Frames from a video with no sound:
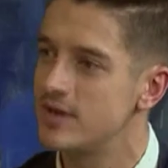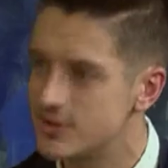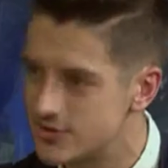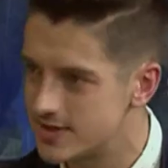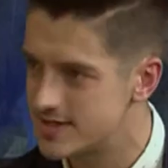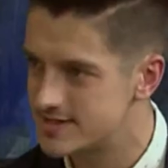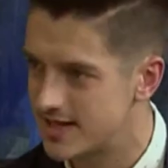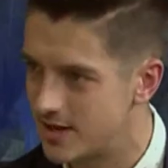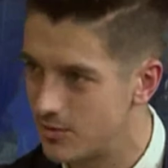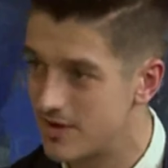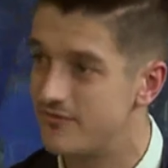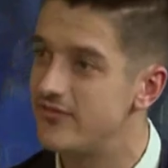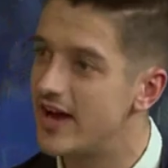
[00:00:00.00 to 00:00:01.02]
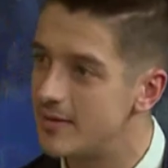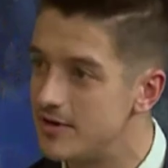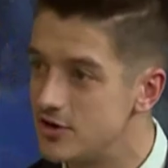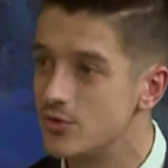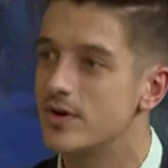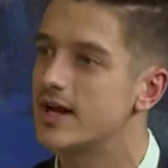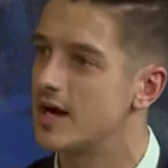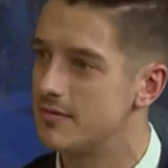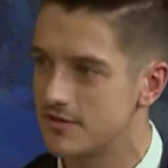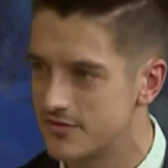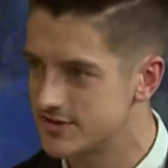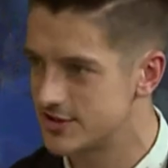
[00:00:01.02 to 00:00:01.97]
if you're moving into an estate, when family do want
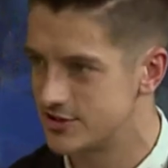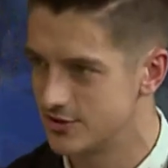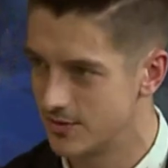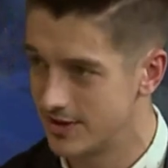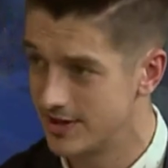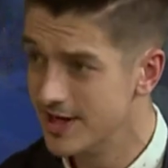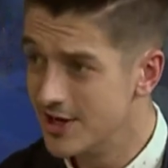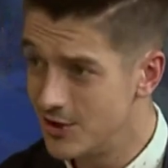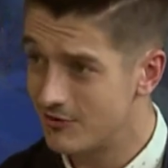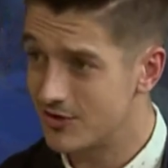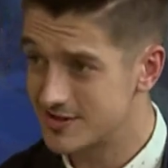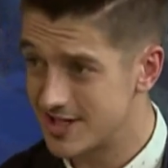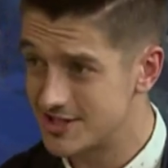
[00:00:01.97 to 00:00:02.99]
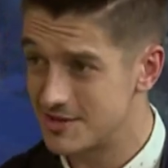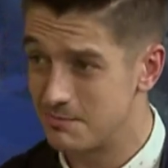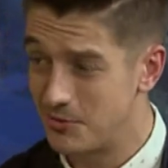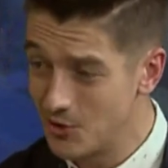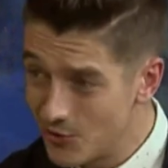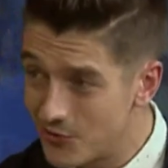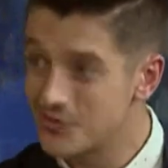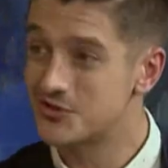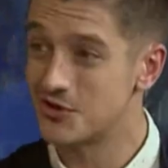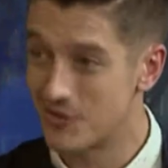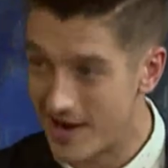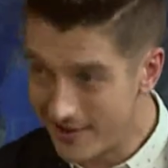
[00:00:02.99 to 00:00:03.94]
to come and visit you, when you've got such a
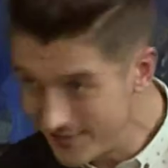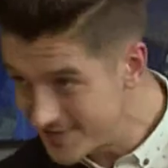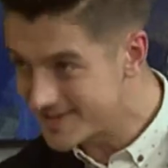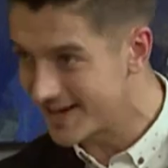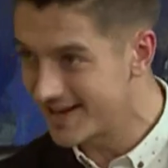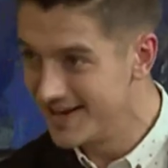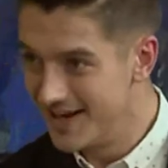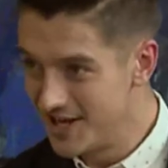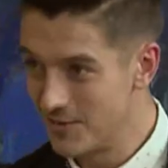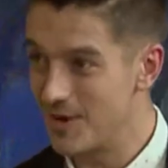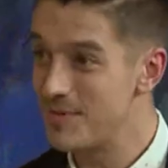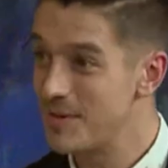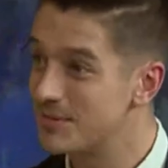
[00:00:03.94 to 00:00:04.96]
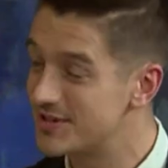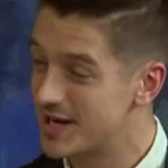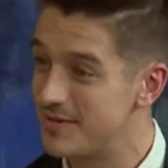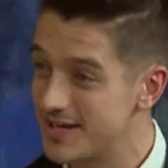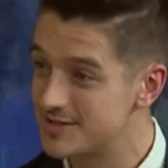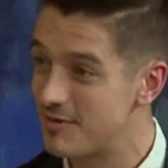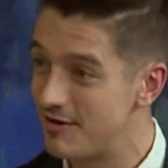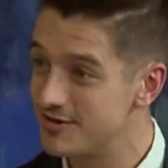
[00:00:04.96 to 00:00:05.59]
beautiful surrounding, you exactly. want people to come and